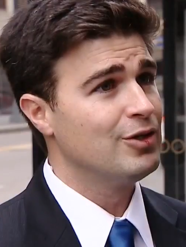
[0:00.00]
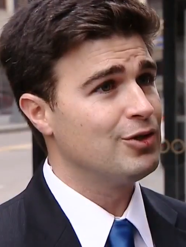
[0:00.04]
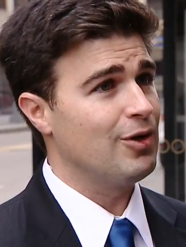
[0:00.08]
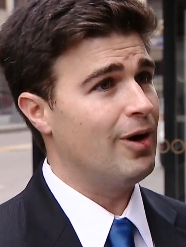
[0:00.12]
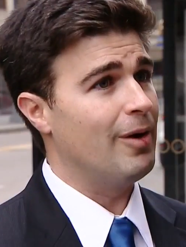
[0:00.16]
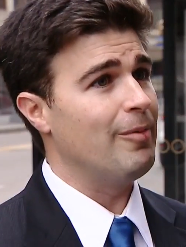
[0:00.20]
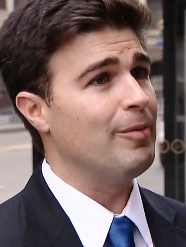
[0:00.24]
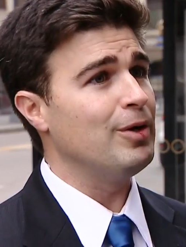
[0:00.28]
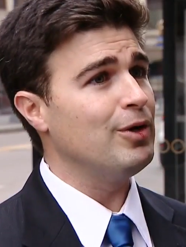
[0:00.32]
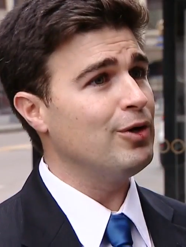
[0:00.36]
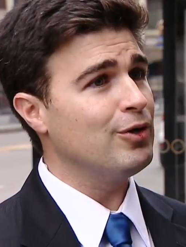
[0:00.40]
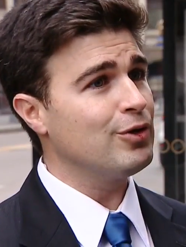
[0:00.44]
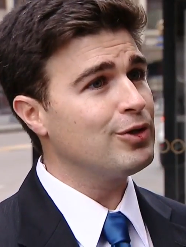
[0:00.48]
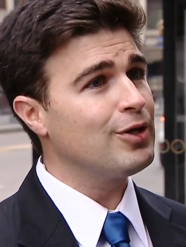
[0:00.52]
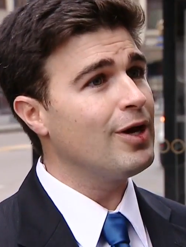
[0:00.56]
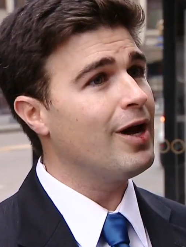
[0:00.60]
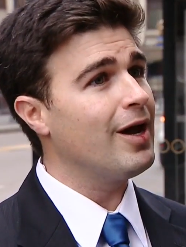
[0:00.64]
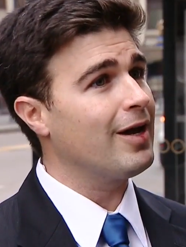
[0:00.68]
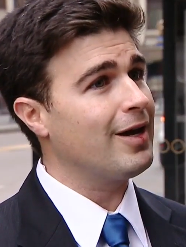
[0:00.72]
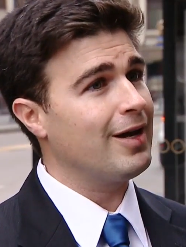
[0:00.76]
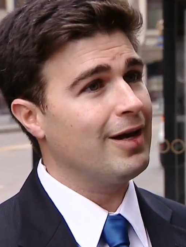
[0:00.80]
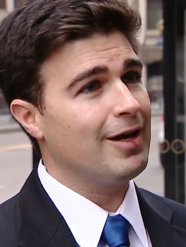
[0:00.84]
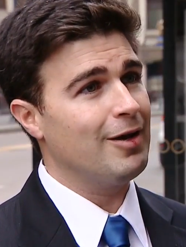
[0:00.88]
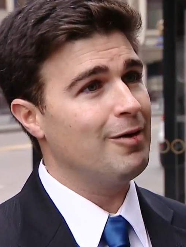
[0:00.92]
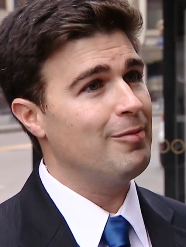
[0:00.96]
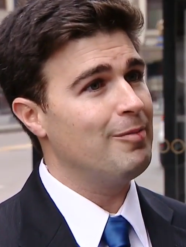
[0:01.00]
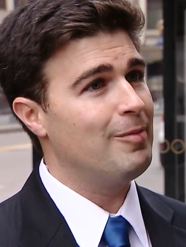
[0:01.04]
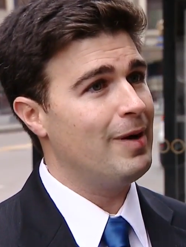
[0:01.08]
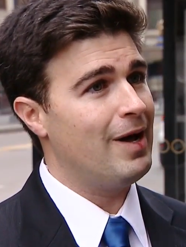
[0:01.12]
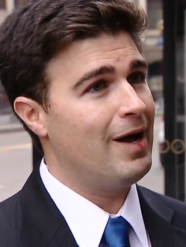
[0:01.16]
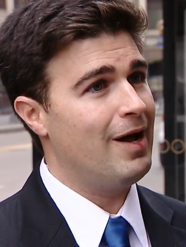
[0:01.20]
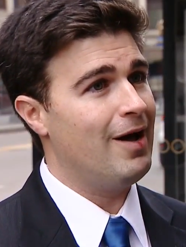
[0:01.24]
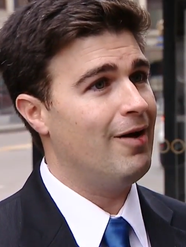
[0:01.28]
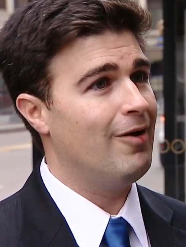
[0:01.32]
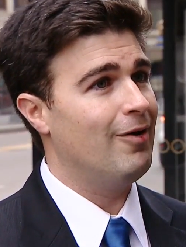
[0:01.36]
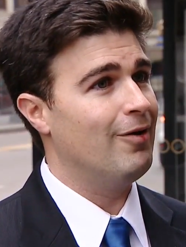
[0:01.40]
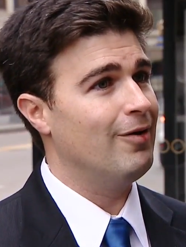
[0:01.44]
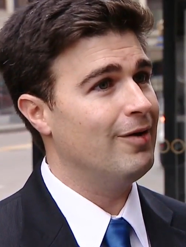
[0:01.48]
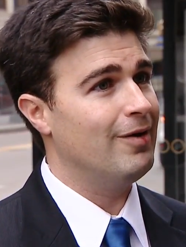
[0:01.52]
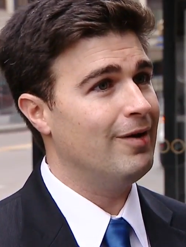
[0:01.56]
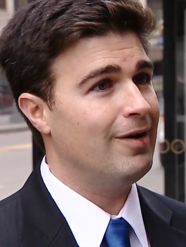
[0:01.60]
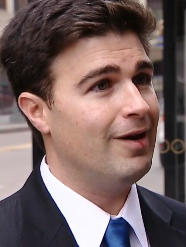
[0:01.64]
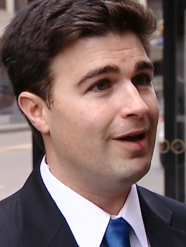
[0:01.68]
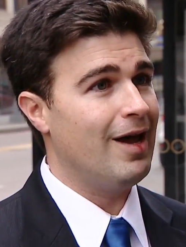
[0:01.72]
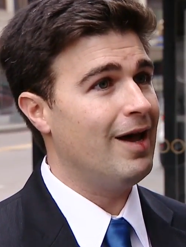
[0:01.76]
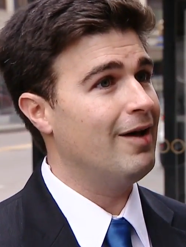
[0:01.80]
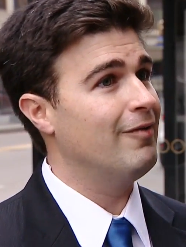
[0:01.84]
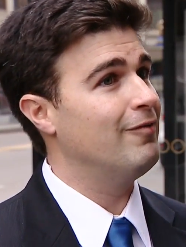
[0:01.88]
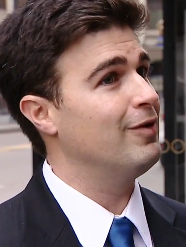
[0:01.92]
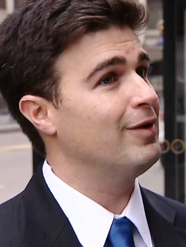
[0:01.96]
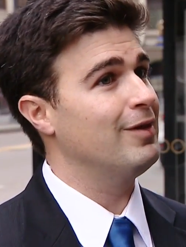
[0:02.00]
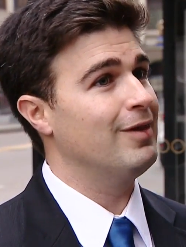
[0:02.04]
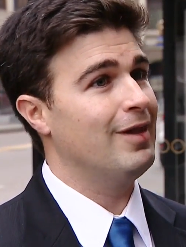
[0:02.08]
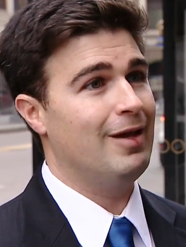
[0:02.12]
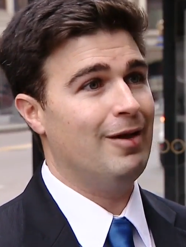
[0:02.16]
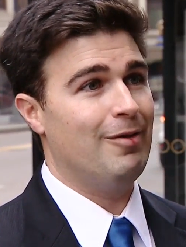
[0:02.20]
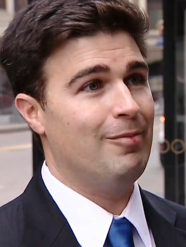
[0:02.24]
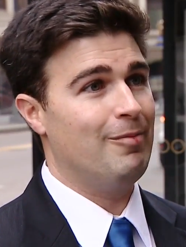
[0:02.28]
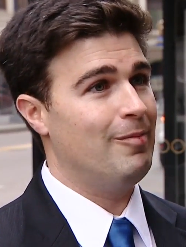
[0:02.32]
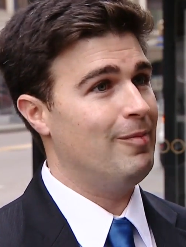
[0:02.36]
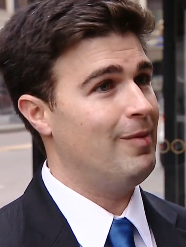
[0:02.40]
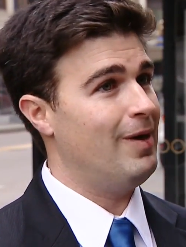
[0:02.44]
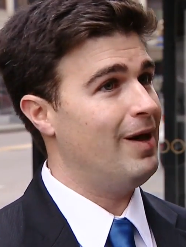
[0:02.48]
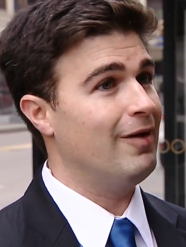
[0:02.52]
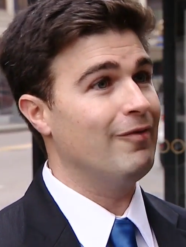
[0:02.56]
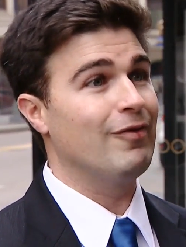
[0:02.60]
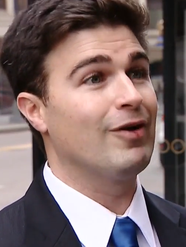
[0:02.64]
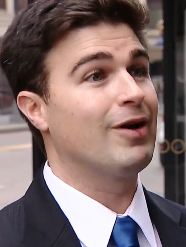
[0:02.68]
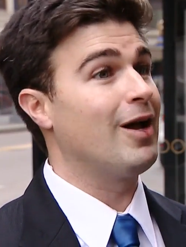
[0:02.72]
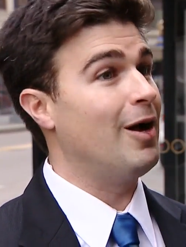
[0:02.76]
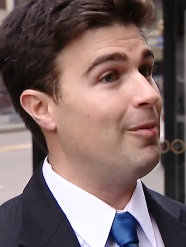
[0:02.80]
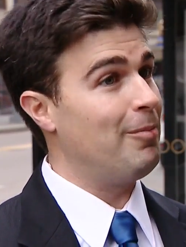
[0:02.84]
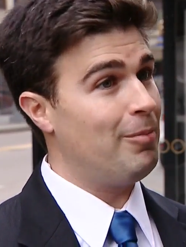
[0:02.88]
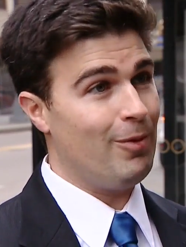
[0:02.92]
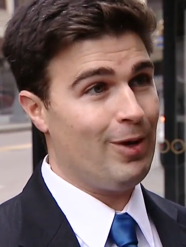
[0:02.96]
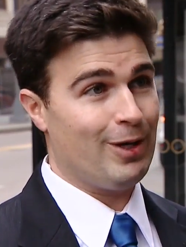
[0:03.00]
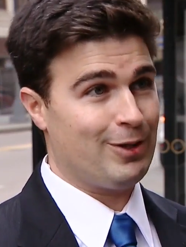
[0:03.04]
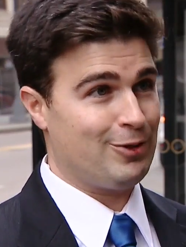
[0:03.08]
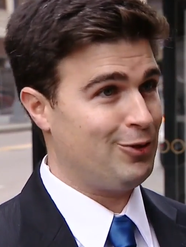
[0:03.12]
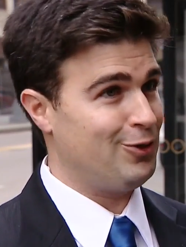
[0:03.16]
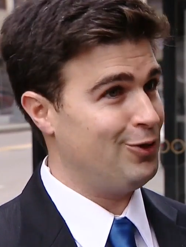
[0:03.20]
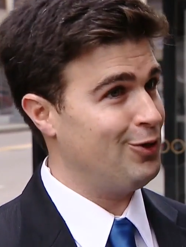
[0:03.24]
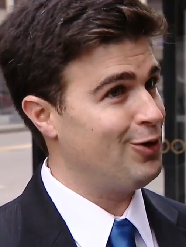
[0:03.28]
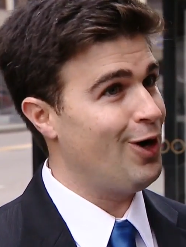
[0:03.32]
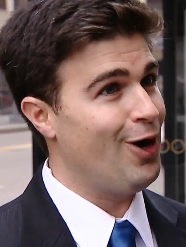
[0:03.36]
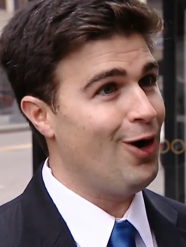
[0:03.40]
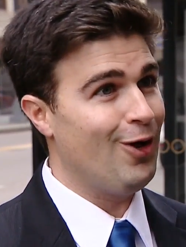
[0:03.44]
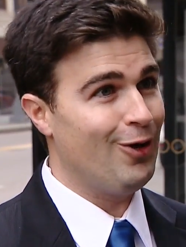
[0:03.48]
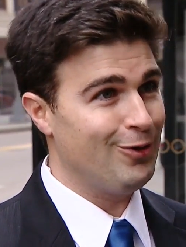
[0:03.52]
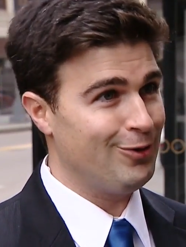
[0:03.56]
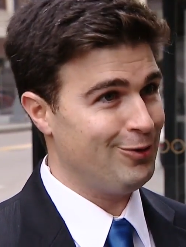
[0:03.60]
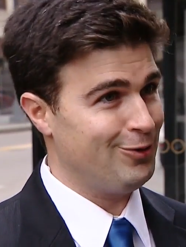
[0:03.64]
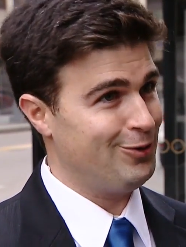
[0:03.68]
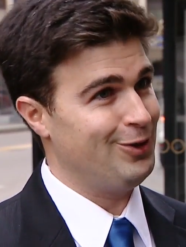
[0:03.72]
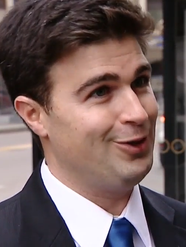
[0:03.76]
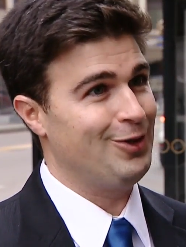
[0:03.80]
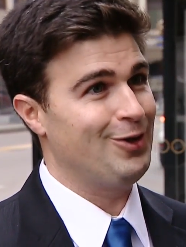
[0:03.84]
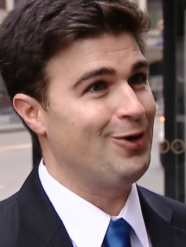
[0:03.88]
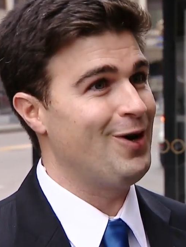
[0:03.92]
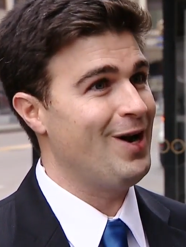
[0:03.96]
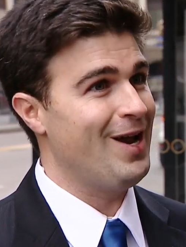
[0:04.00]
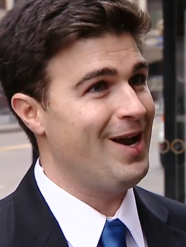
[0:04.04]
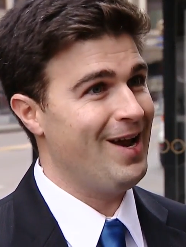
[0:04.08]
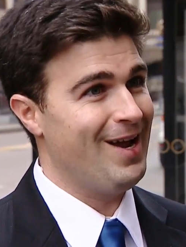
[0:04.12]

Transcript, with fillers: So, I mean, you're talking about having them have a couple extra dollars in their